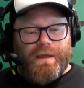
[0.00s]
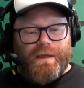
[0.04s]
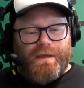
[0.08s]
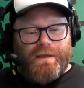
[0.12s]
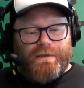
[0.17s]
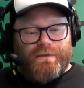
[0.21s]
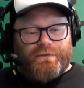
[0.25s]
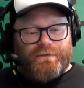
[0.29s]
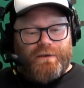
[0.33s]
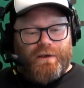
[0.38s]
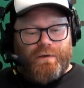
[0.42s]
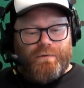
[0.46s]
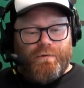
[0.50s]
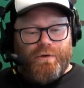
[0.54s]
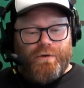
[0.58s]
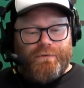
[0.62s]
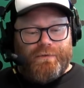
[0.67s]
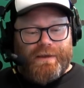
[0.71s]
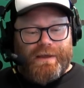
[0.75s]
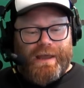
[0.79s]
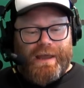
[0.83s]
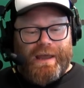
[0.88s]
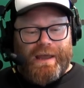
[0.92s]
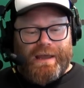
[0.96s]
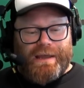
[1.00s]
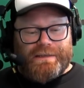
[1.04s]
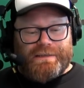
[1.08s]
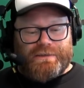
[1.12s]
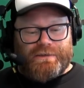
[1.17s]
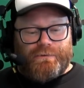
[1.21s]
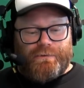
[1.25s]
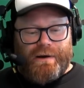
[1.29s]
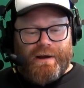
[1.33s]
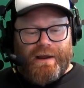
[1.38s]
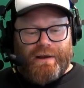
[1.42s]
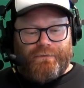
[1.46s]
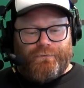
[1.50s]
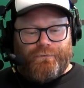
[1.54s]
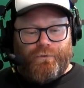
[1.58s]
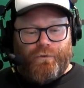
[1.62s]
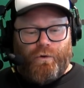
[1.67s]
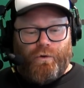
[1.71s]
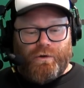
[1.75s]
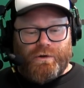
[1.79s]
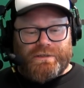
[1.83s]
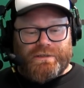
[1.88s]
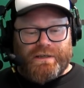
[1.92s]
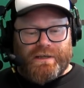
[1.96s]
So moving ahead to round
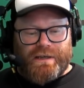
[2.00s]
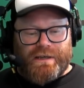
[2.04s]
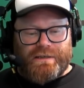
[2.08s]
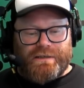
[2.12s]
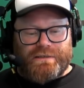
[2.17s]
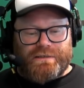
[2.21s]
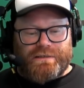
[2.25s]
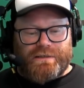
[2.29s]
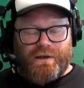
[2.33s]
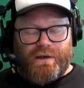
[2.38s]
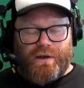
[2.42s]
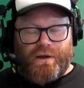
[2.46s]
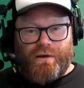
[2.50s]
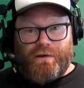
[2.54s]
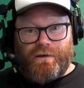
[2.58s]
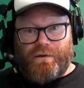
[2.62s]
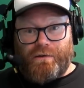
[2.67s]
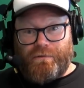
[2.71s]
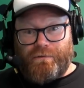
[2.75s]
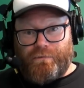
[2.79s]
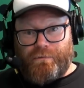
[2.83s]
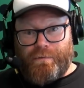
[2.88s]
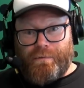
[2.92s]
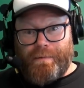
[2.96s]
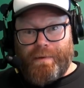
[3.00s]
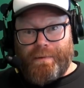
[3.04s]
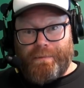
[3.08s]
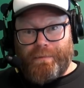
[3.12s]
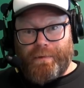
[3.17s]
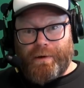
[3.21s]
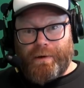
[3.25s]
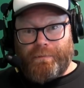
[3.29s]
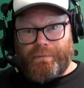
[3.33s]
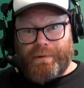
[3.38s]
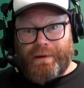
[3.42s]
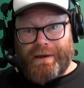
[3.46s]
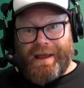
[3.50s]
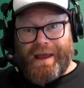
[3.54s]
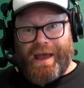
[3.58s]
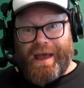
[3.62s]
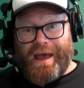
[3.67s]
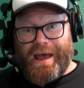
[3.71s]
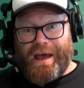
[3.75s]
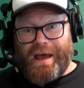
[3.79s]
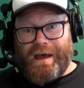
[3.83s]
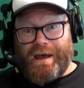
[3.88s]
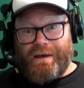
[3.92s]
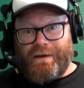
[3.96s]
14. So remembering I'm going to
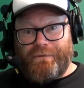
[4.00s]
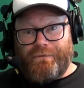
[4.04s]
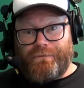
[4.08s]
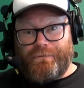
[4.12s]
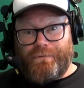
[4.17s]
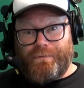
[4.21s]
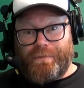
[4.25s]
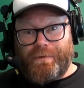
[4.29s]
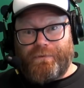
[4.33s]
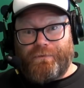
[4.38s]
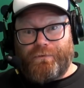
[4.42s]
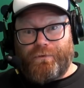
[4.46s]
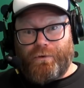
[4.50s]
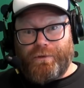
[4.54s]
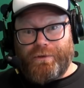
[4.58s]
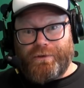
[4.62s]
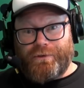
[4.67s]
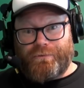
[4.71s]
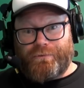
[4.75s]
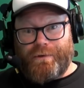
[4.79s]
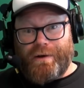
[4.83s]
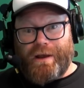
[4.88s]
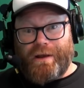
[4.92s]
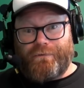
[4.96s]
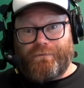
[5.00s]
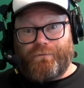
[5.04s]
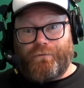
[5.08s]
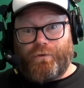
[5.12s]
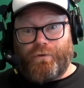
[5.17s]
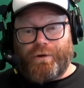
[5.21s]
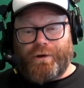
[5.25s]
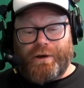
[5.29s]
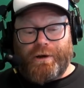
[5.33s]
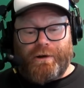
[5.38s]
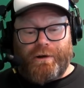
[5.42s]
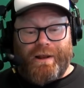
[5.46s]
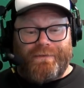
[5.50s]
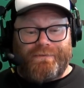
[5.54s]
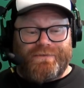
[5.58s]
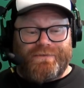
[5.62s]
have, before this round 14, I'll have